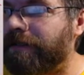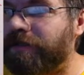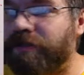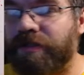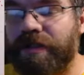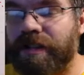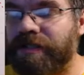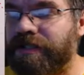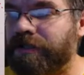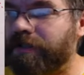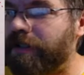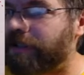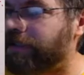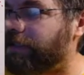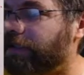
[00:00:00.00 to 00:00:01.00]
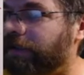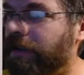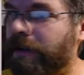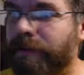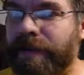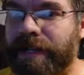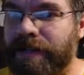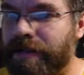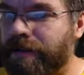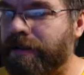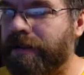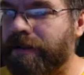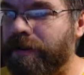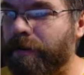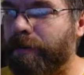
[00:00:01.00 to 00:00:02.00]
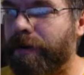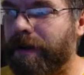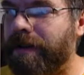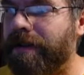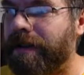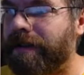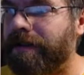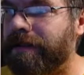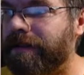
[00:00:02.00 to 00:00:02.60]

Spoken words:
Just a little bit. You're pretty good.